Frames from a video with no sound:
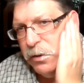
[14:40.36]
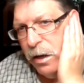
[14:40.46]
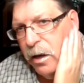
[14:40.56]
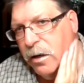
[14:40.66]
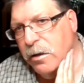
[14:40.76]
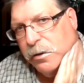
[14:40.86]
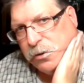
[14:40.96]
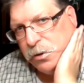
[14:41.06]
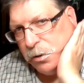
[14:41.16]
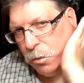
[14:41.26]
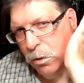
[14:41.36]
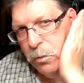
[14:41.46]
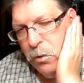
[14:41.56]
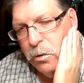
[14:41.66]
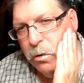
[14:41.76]
This side is the
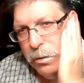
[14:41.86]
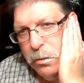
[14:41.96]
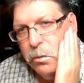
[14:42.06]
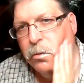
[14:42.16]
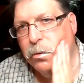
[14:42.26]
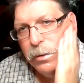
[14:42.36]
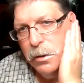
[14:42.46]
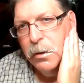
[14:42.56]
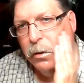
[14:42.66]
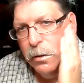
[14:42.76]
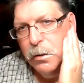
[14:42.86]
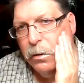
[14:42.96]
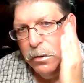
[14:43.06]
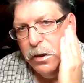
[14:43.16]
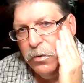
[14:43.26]
normal,
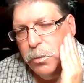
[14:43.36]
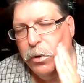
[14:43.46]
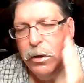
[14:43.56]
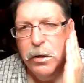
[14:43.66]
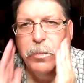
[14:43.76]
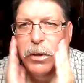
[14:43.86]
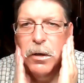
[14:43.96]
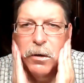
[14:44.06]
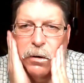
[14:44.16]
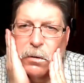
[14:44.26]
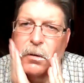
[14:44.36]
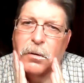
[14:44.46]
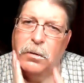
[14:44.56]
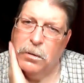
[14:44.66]
does pretty good up here,